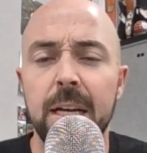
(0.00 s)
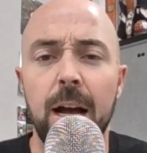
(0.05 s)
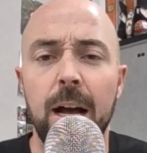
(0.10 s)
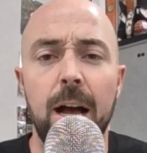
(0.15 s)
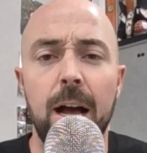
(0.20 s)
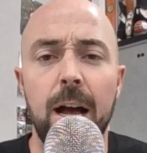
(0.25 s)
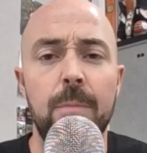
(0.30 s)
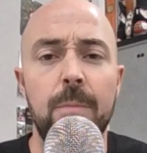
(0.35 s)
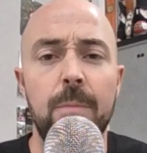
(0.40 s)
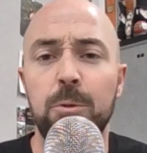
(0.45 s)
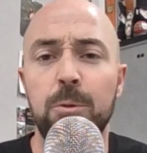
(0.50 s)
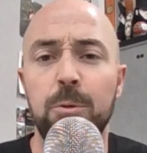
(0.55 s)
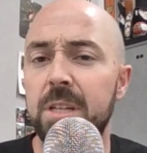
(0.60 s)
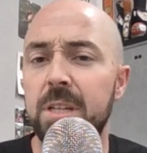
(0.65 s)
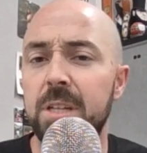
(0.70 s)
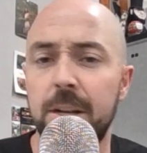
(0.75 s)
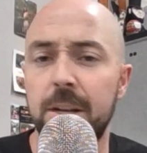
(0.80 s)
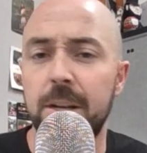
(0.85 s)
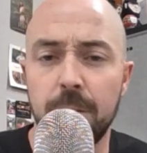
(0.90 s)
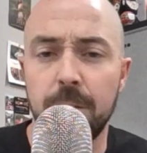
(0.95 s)
We'll see
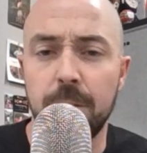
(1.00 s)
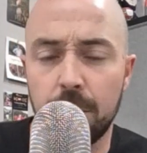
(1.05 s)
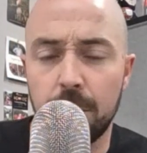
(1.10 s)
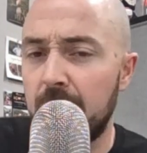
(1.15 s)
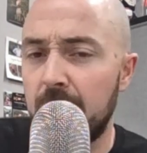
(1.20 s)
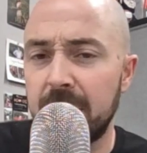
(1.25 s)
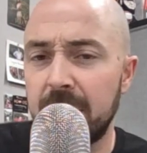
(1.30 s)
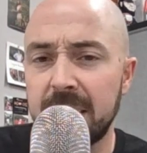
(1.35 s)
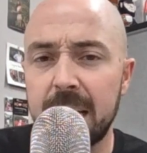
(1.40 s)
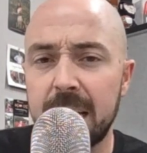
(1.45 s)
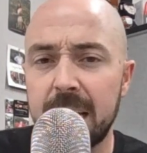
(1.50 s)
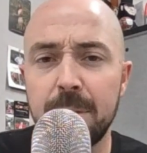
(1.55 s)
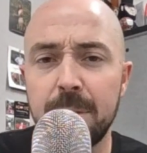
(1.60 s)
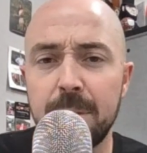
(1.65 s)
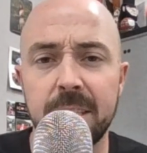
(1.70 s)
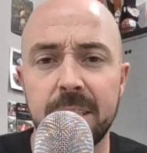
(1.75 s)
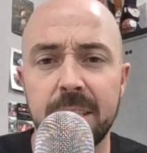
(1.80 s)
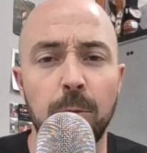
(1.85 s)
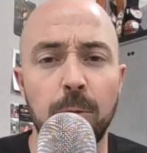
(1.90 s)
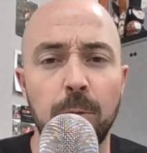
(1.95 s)
it around the time of the
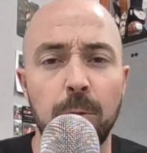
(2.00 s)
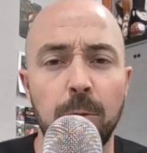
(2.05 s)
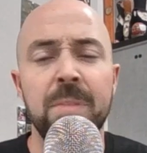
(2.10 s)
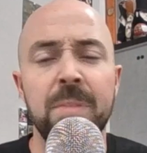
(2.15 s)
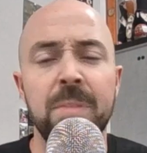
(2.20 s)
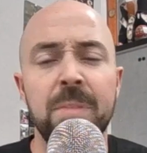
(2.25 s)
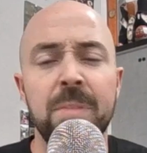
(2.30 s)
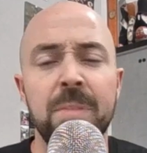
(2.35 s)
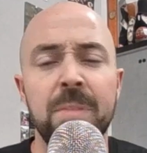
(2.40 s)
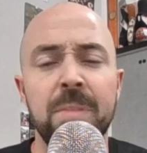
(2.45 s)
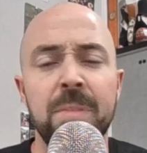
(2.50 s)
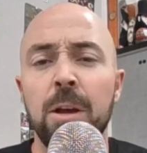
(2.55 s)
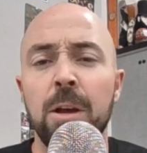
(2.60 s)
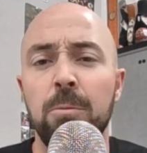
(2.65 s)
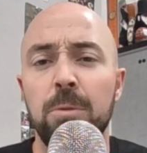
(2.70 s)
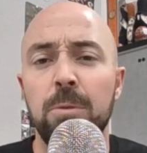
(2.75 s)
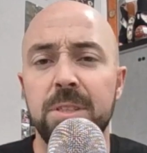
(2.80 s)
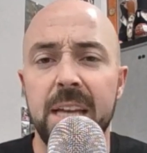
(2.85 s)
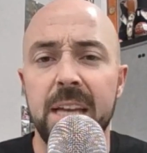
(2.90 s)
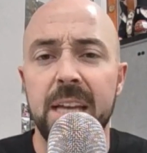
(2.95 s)
Civil War.
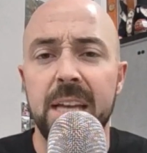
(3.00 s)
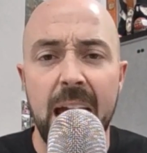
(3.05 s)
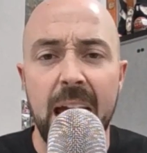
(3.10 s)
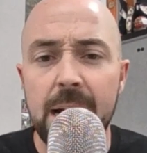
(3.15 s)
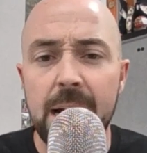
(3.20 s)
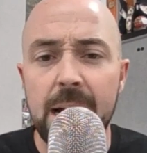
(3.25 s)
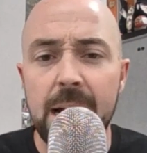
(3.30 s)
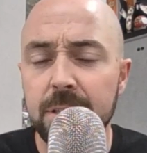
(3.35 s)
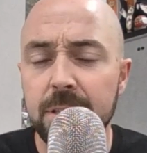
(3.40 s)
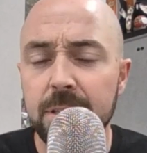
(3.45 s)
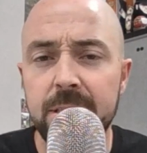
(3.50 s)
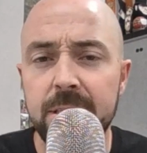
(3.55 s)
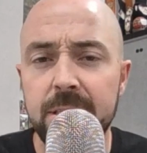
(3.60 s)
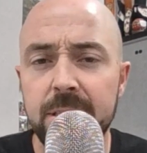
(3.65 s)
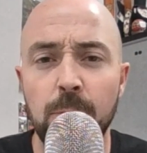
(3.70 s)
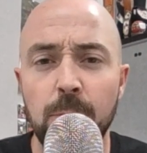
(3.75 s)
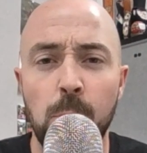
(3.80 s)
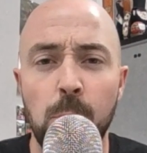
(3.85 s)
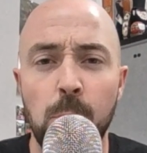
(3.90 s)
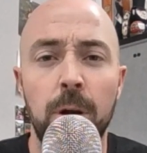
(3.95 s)
We'll see it after the Civil
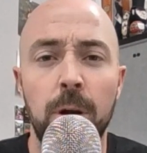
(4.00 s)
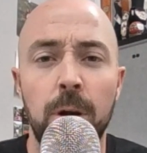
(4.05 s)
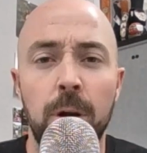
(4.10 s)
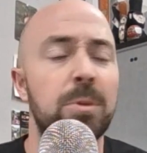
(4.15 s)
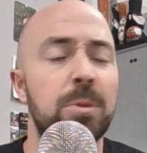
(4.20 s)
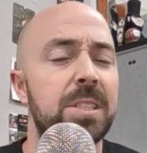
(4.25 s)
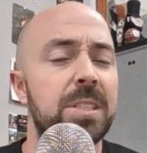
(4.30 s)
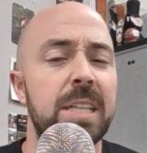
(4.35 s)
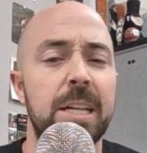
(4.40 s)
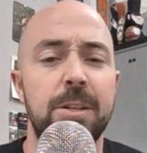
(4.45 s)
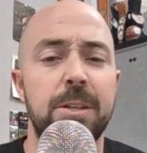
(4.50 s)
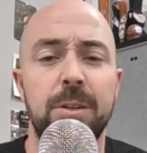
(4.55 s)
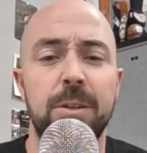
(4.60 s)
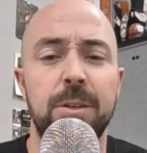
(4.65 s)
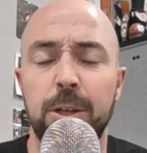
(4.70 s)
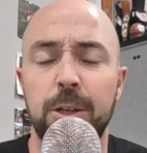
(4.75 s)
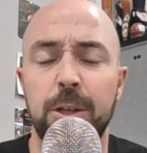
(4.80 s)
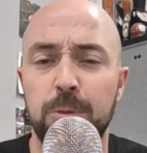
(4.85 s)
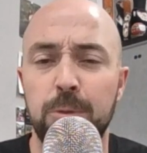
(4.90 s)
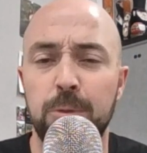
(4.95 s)
War. We'll see it during the
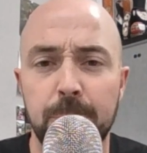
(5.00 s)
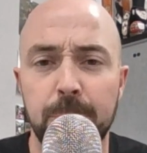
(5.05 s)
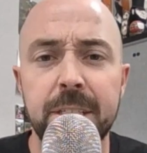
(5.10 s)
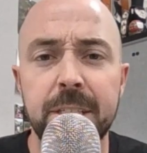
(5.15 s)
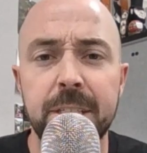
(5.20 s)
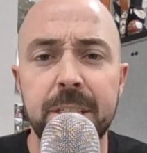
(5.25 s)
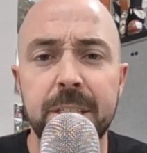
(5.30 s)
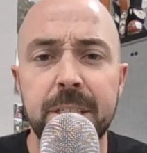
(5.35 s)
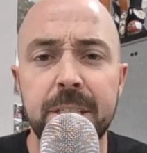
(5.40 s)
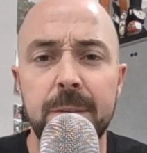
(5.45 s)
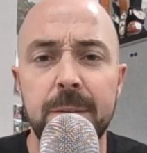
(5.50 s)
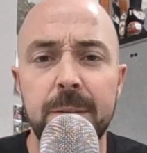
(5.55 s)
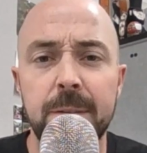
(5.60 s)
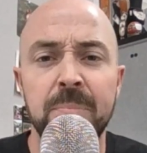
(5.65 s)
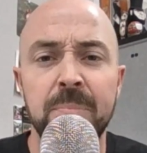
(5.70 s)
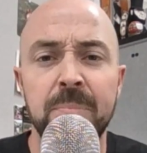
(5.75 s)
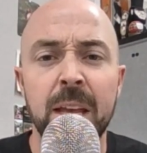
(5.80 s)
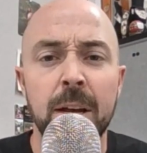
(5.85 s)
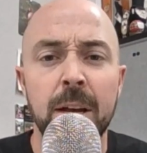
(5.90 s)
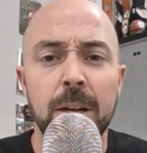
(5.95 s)
Great Depression.
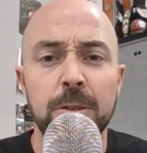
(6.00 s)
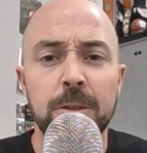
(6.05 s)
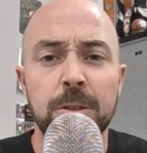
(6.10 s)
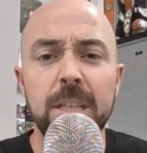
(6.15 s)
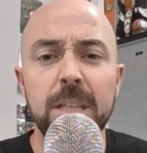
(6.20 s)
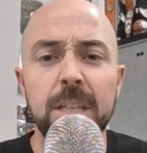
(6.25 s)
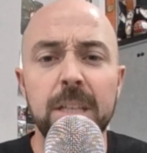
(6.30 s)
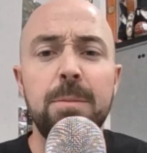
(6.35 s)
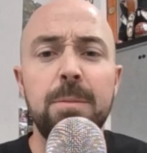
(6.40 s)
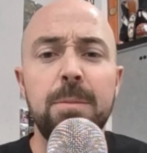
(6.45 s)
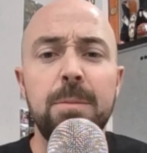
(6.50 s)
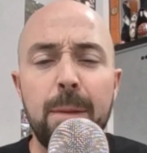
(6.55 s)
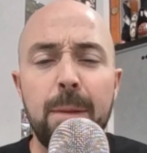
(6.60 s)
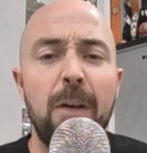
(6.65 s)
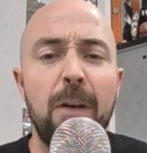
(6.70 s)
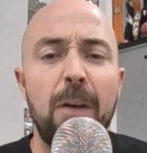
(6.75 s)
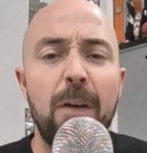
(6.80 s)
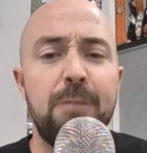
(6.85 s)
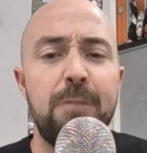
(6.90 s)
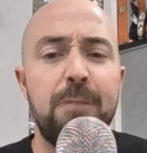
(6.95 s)
So this debate
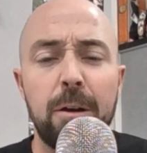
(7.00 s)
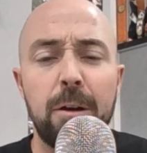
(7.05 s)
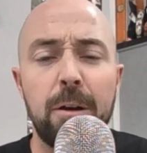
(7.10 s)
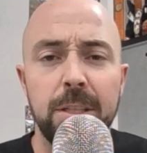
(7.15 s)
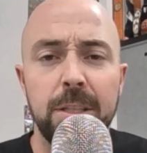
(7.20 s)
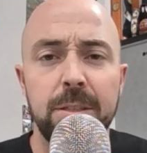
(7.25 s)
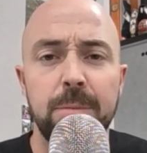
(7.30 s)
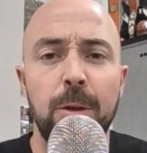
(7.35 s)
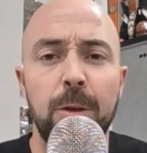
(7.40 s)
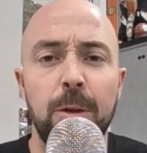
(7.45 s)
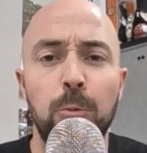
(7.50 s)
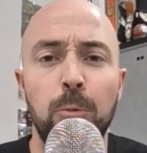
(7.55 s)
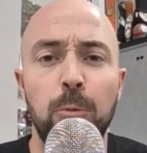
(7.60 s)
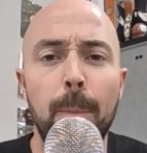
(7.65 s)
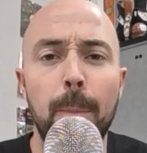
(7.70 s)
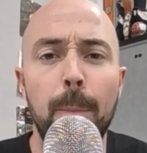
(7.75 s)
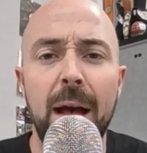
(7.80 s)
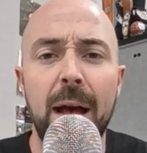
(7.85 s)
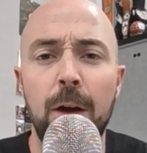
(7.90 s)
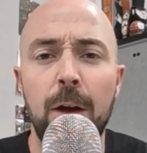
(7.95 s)
about federalism and what
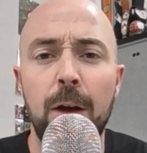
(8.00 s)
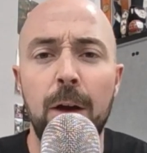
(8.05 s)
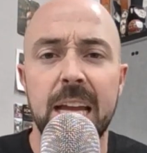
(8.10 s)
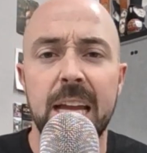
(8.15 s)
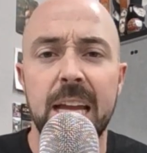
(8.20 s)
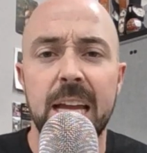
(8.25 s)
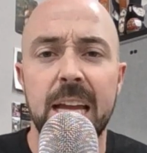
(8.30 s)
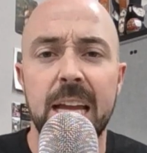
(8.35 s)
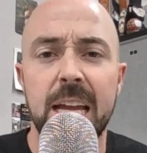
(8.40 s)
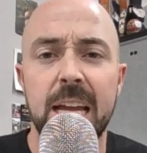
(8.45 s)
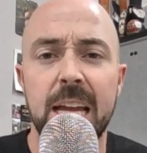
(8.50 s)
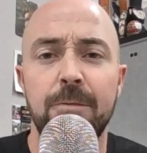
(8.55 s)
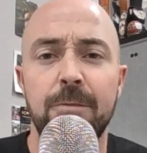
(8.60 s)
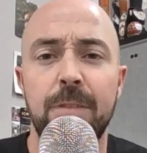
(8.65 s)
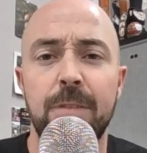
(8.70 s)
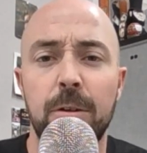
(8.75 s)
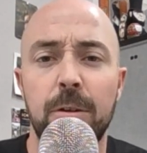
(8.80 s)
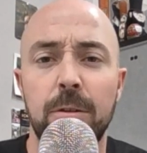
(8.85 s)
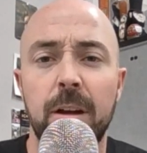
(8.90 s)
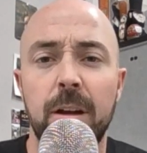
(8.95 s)
powers state and
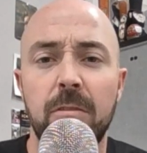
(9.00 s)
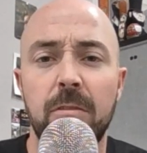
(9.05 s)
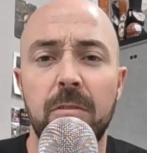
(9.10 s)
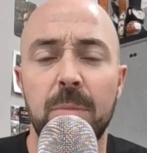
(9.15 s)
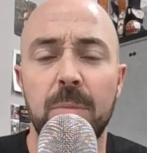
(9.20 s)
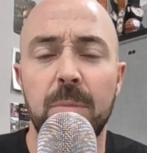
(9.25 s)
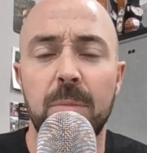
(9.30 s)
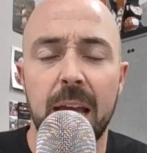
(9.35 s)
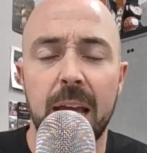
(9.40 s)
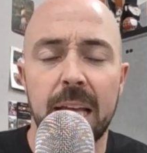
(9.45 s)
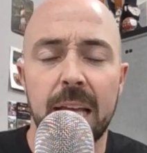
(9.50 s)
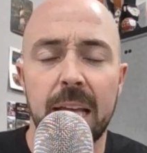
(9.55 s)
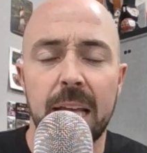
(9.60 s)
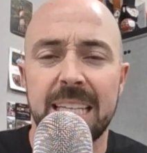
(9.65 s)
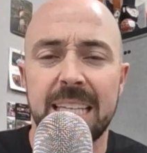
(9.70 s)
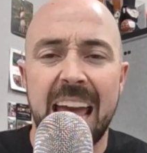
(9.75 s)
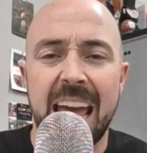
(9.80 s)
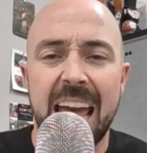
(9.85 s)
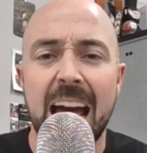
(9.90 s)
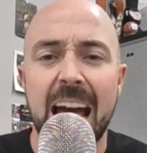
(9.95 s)
federal governments
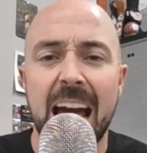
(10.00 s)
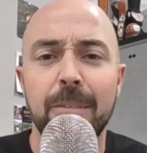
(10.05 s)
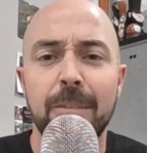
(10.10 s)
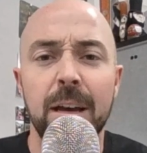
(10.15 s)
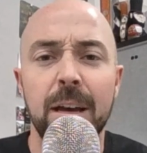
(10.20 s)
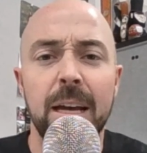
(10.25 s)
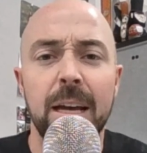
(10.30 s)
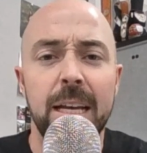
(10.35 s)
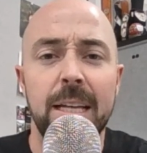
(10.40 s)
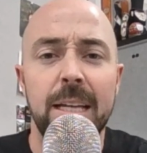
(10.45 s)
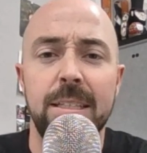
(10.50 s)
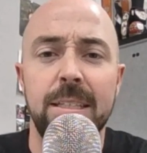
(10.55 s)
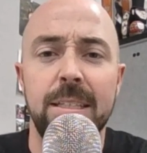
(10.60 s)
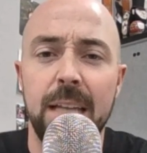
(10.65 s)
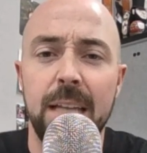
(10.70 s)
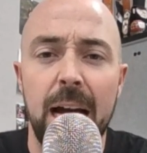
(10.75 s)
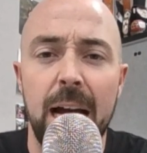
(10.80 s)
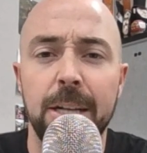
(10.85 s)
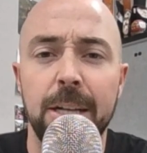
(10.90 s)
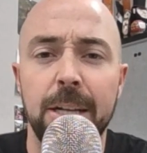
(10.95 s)
have is
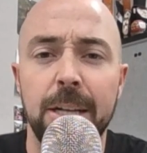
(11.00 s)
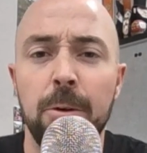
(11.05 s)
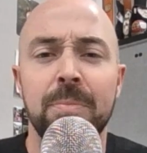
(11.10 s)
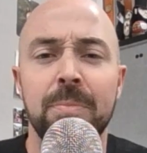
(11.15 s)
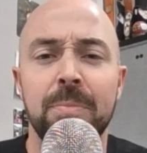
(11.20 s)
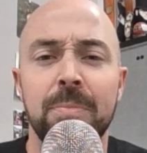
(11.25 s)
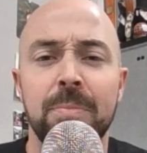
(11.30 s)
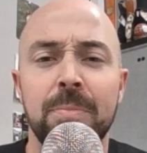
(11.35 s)
ongoing.